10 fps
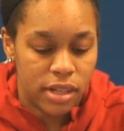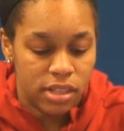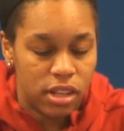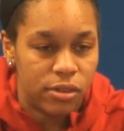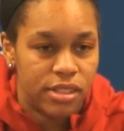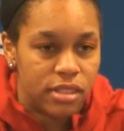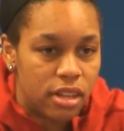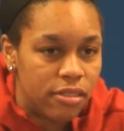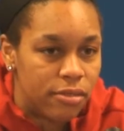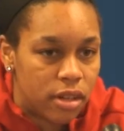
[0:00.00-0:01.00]
mean, it's always
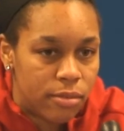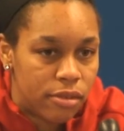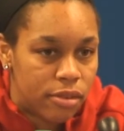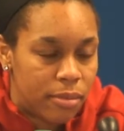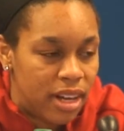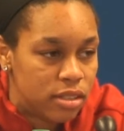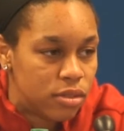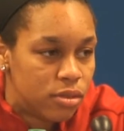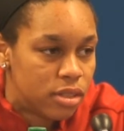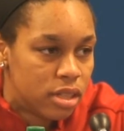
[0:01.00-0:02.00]
tough coming from high
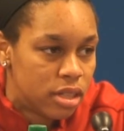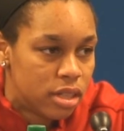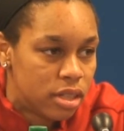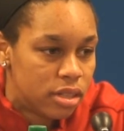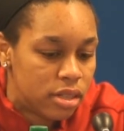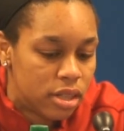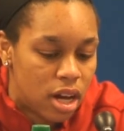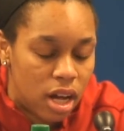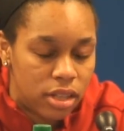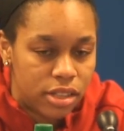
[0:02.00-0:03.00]
school to
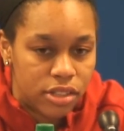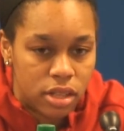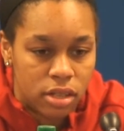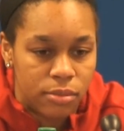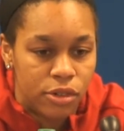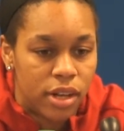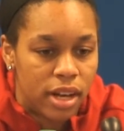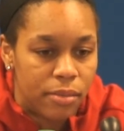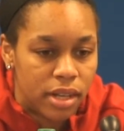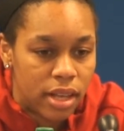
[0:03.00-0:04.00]
college. You
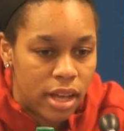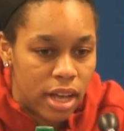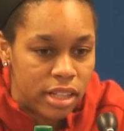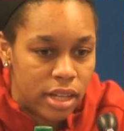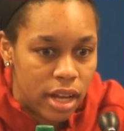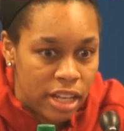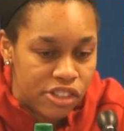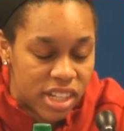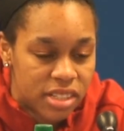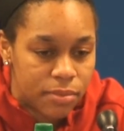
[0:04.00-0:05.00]
got to make that
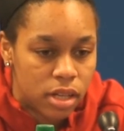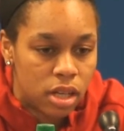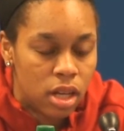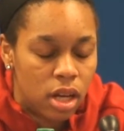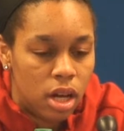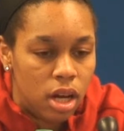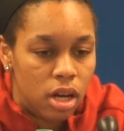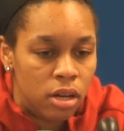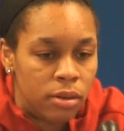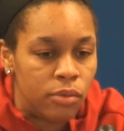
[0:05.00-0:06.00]
adjustment.
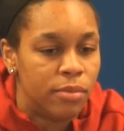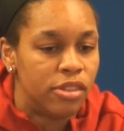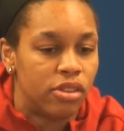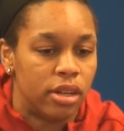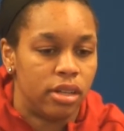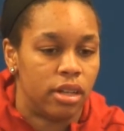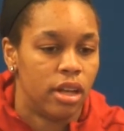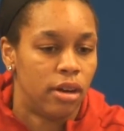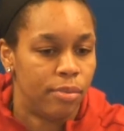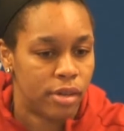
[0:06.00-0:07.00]
We've been trying to
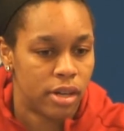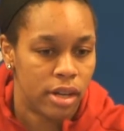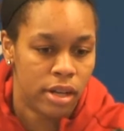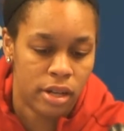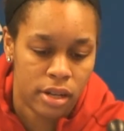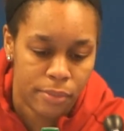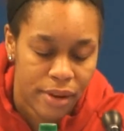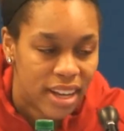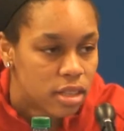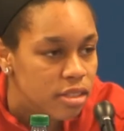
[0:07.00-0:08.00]
help her in a
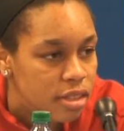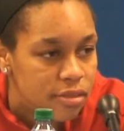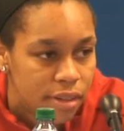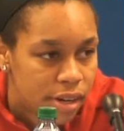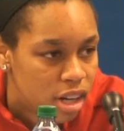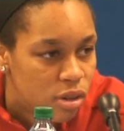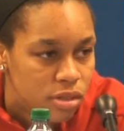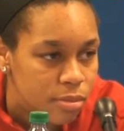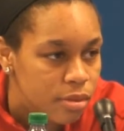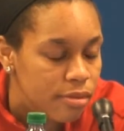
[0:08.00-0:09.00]
practice. She's very
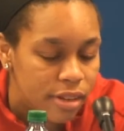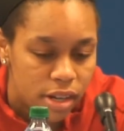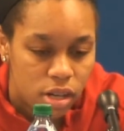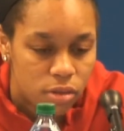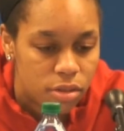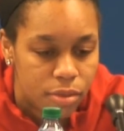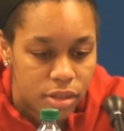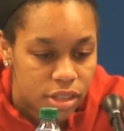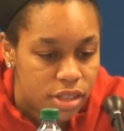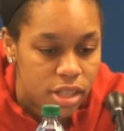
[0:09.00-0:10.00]

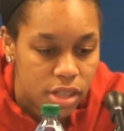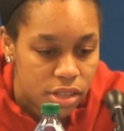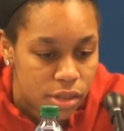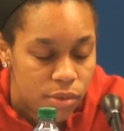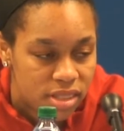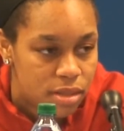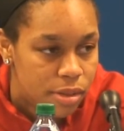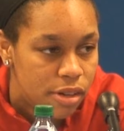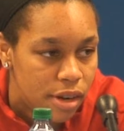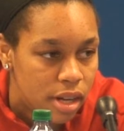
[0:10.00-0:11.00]
coachable, and she wants
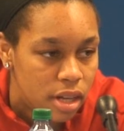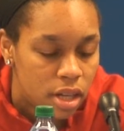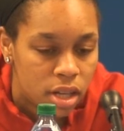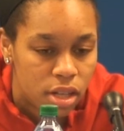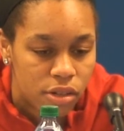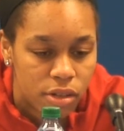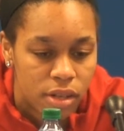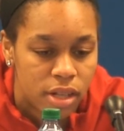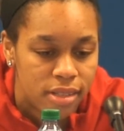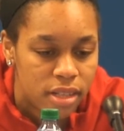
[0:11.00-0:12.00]
to be great. You
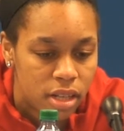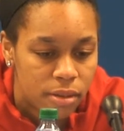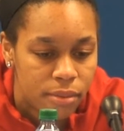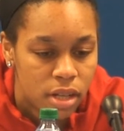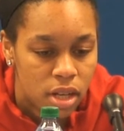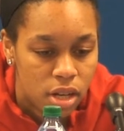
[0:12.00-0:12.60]
know, anytime